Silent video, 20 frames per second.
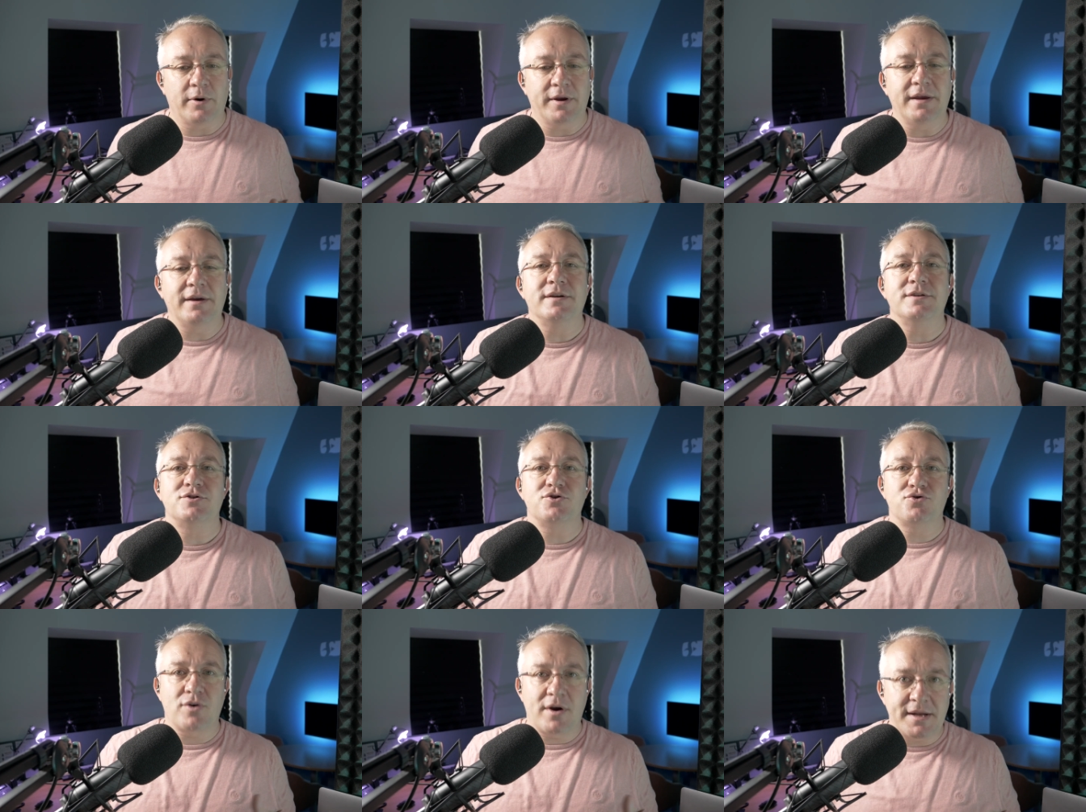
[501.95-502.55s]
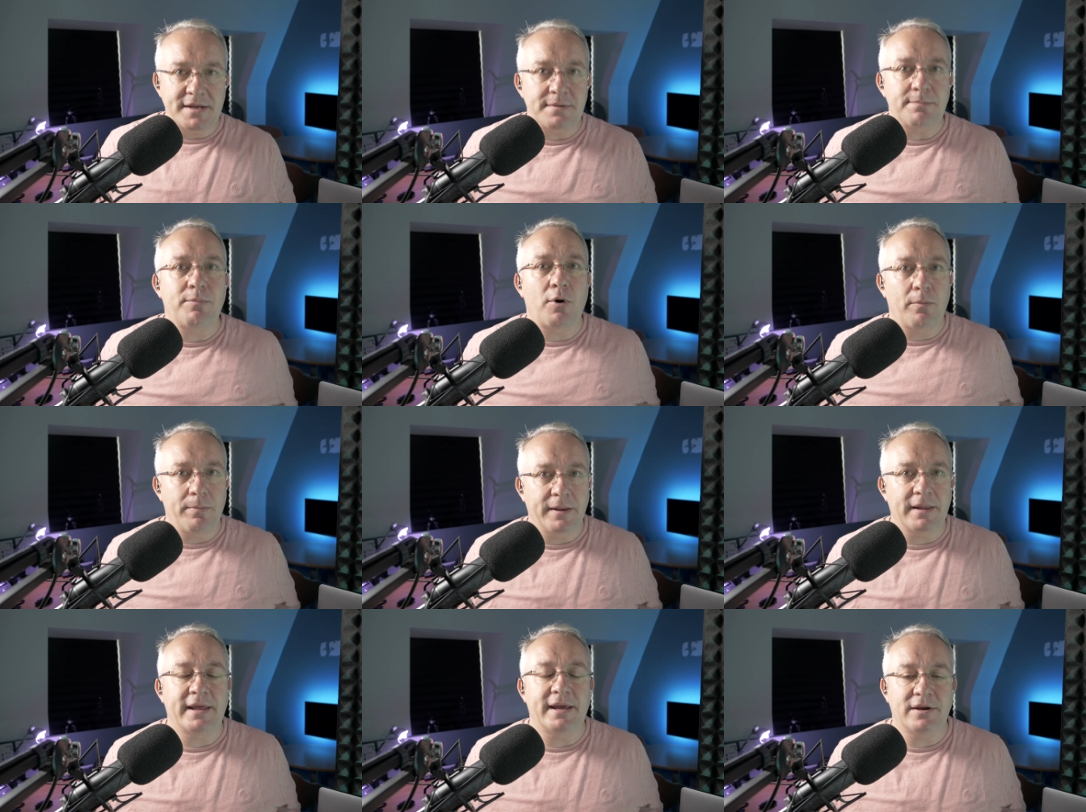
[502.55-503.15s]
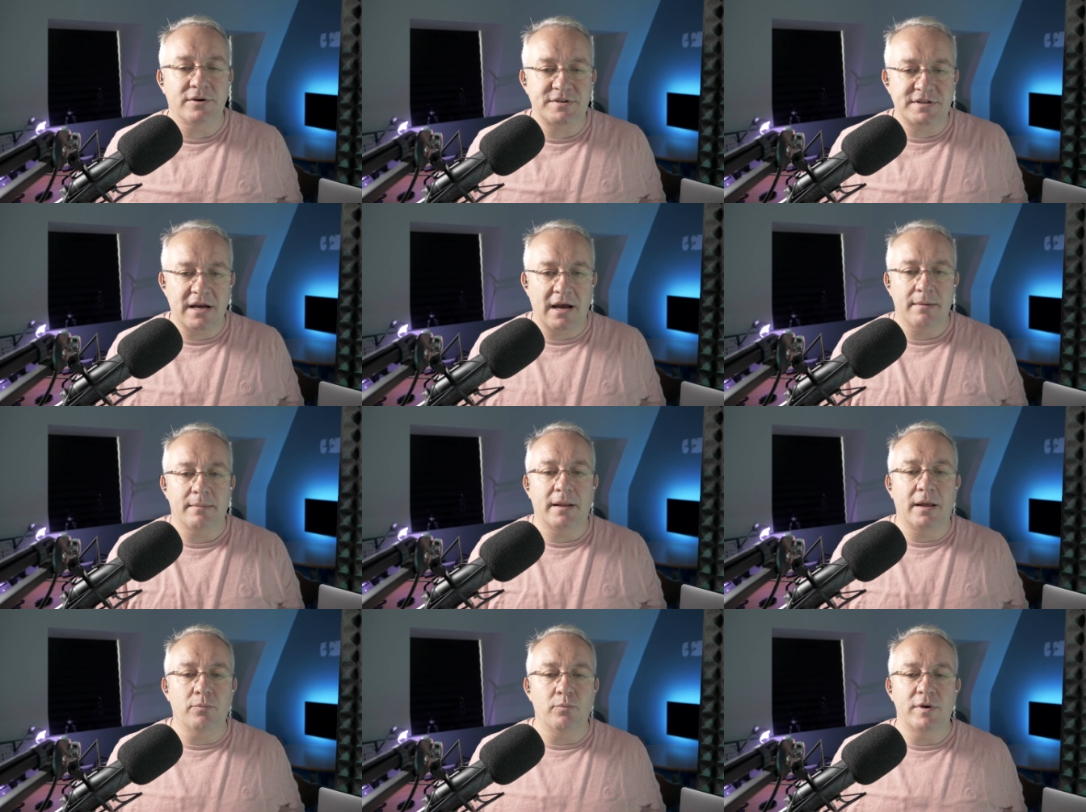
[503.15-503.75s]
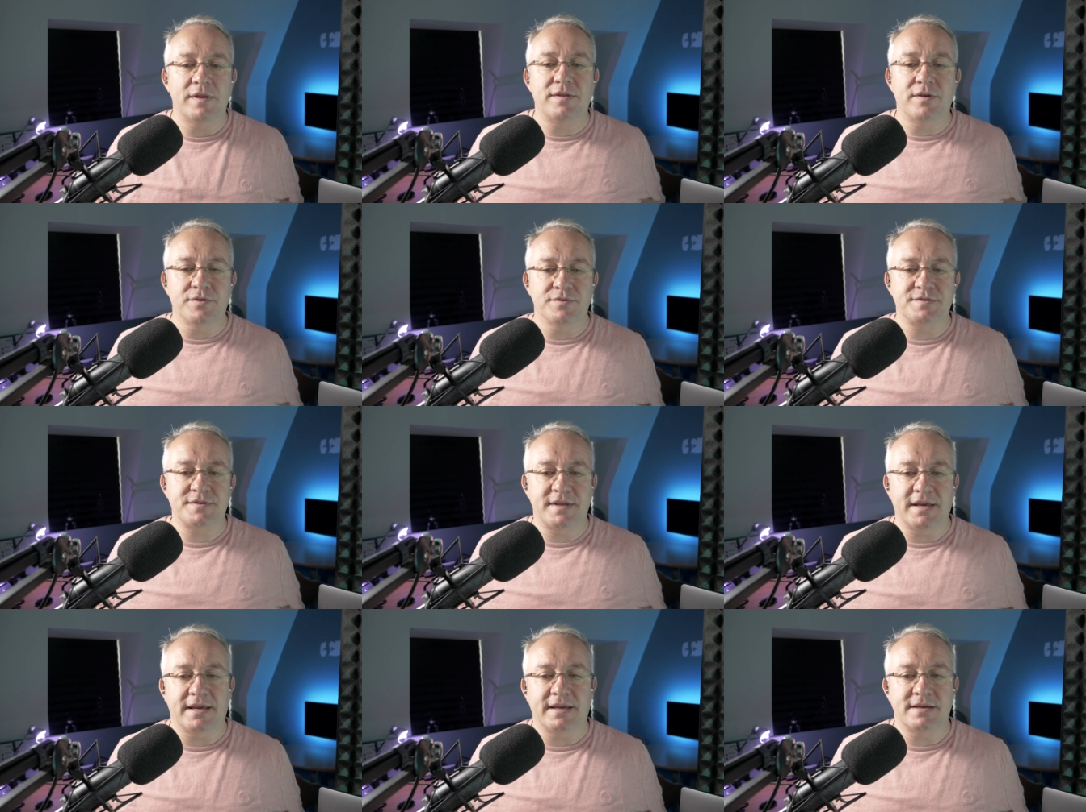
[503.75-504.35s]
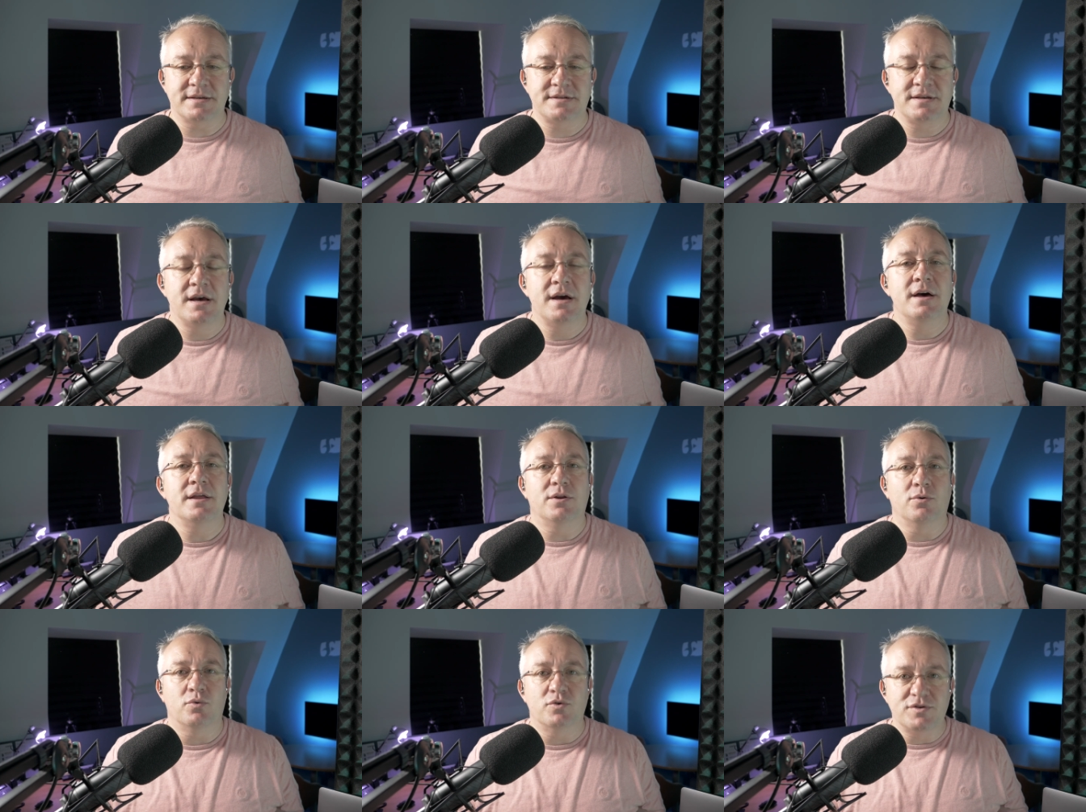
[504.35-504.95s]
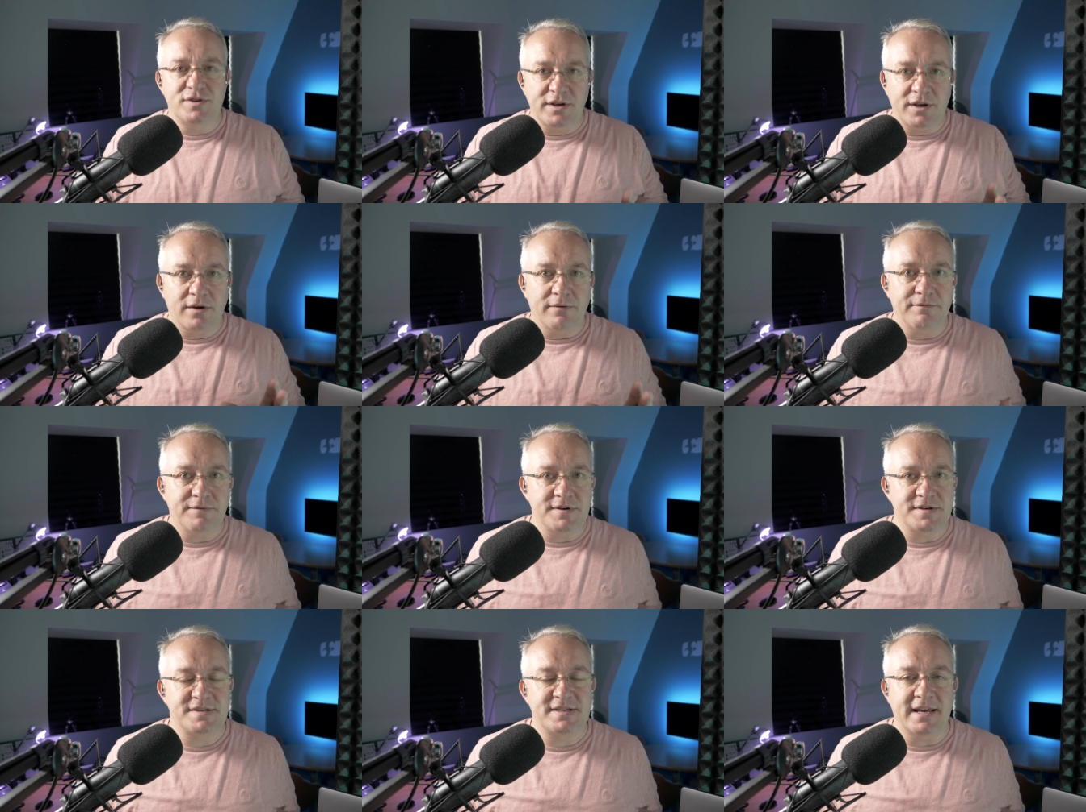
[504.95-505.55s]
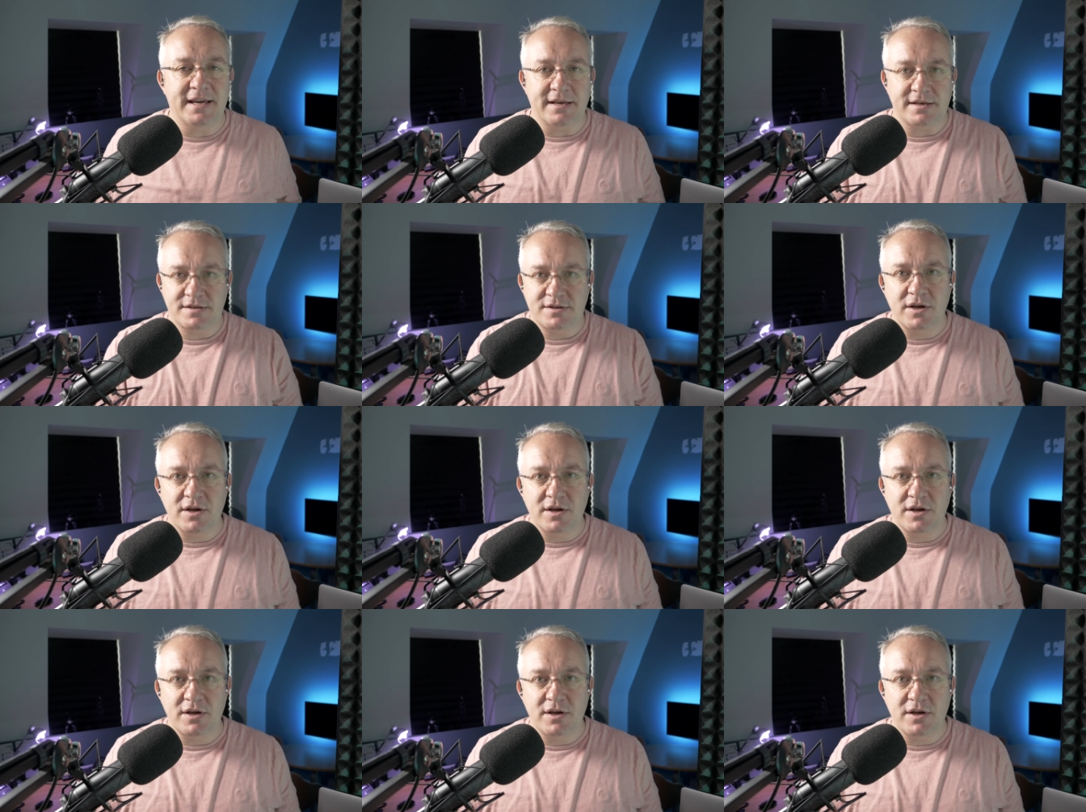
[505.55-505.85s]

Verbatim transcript: Well, you can try to populate your timeline with those things, the ones that you can foresee.